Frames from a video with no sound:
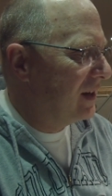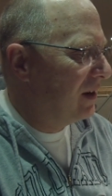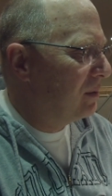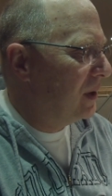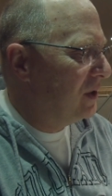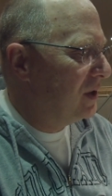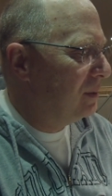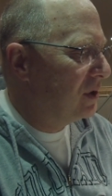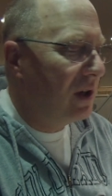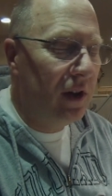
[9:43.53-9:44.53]
everybody
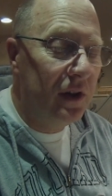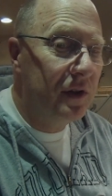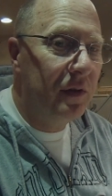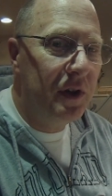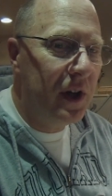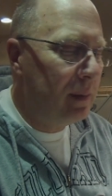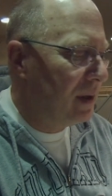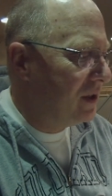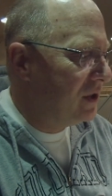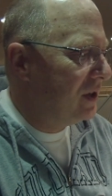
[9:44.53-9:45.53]
seems to use for
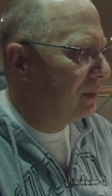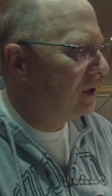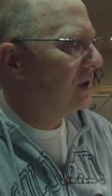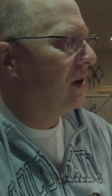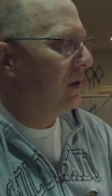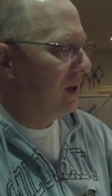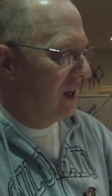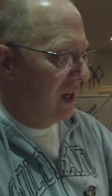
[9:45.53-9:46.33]
Japanese ships. So